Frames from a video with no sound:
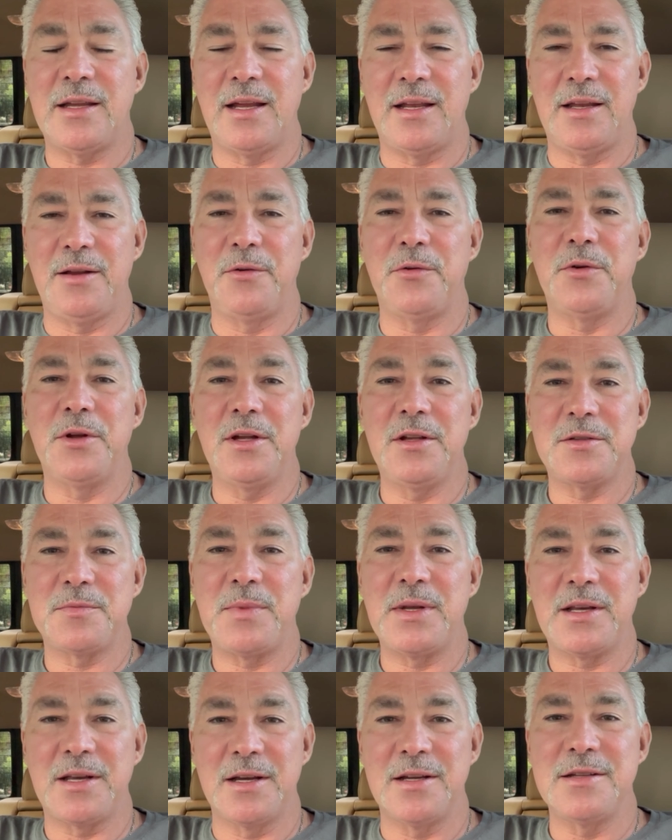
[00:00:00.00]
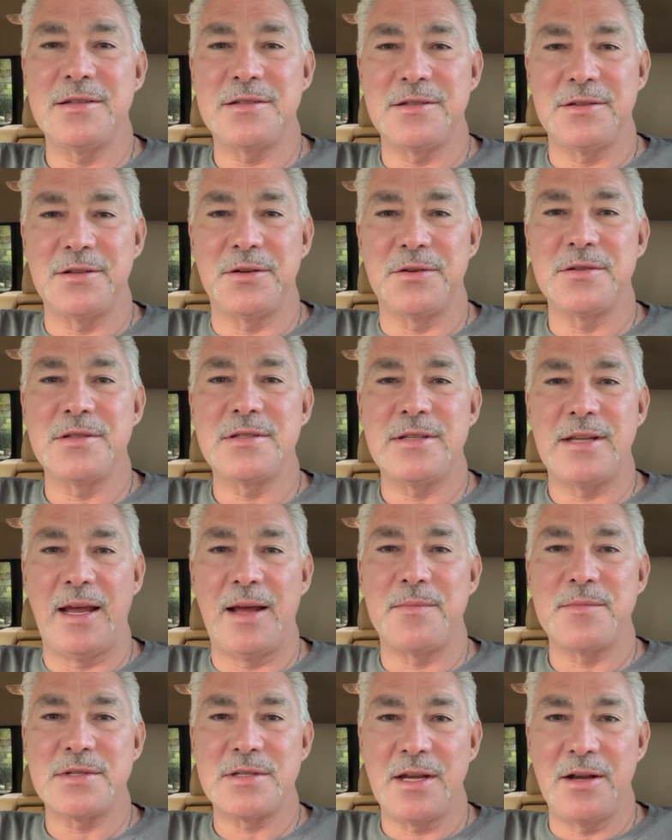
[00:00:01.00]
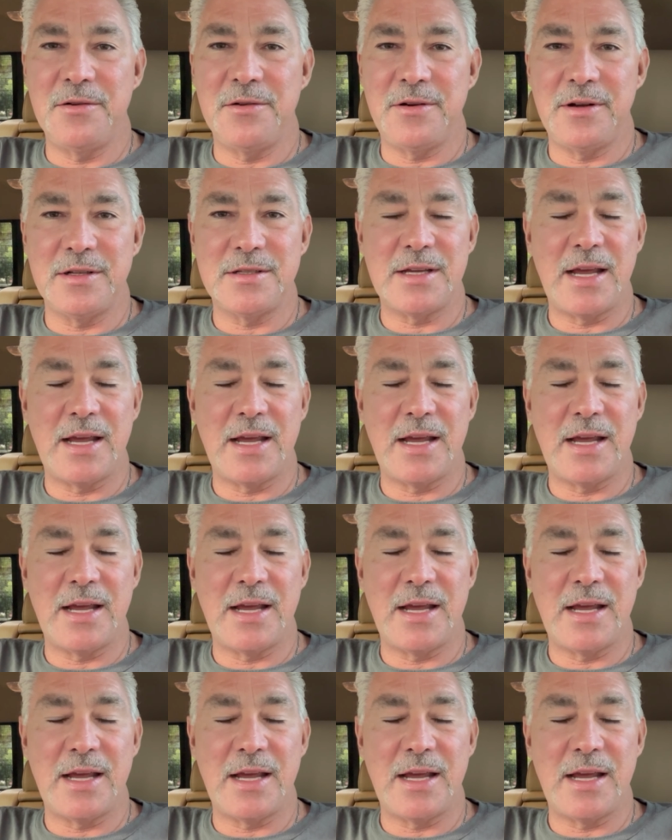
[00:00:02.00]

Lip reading: And it was because of those damn steroids.